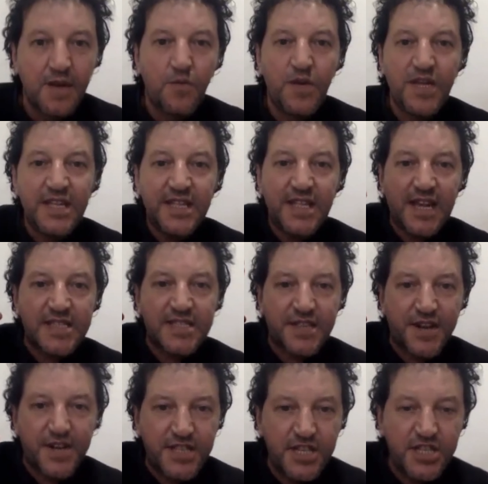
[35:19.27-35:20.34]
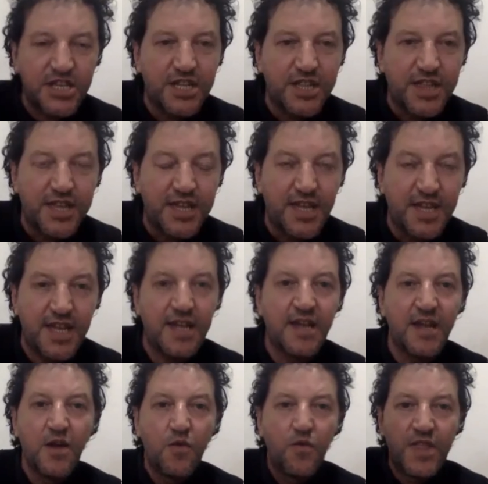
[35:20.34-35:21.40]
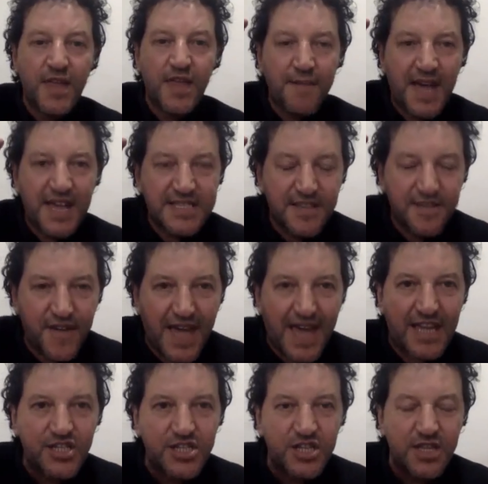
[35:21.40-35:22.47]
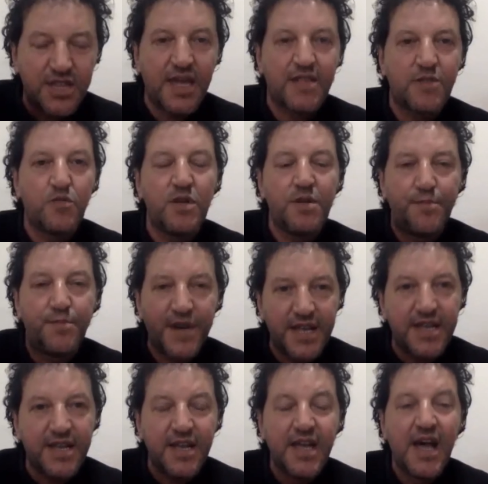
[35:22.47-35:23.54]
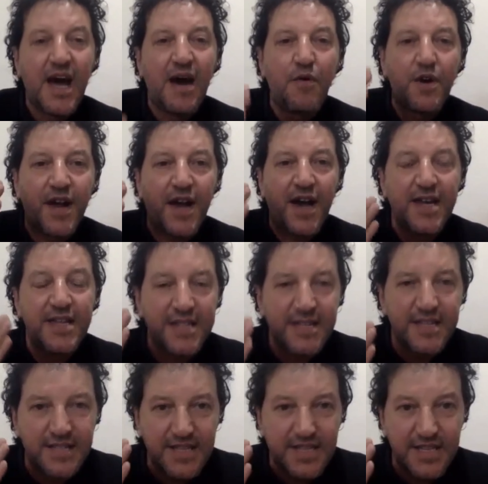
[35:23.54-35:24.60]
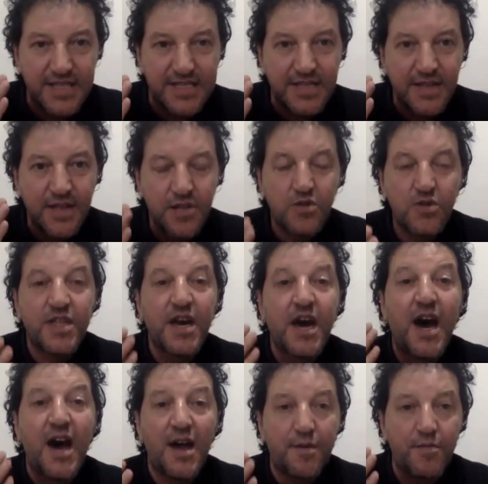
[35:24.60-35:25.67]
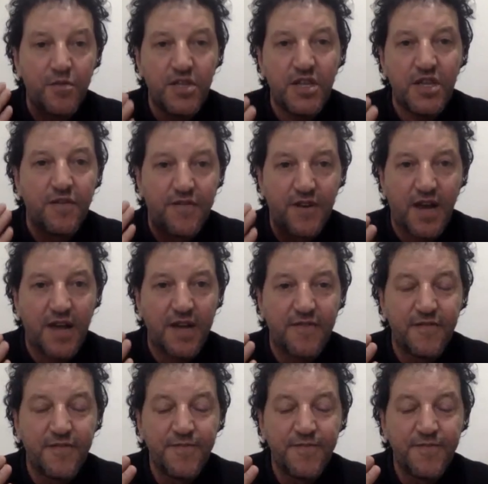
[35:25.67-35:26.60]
We need a strategic thinking with a massive action that will bring our identities to the harmony of life.